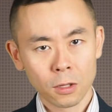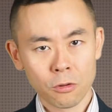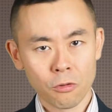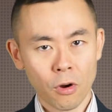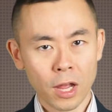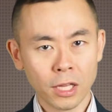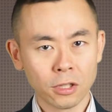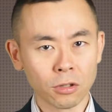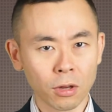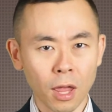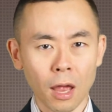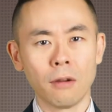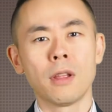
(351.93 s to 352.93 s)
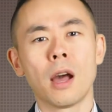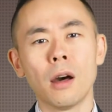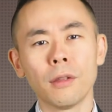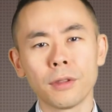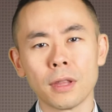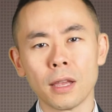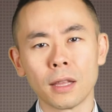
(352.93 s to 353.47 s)
trying to carry
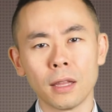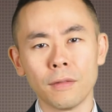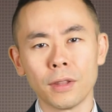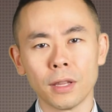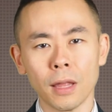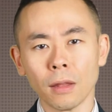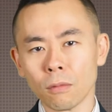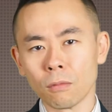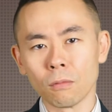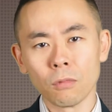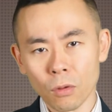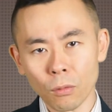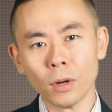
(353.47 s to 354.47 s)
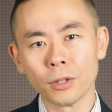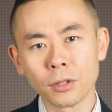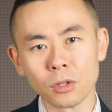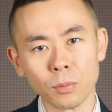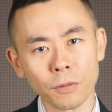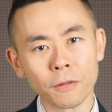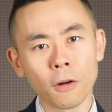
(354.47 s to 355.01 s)
out the activity that we want
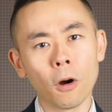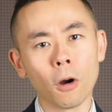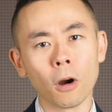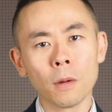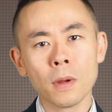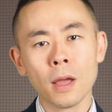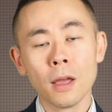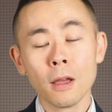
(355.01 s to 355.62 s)
to perform,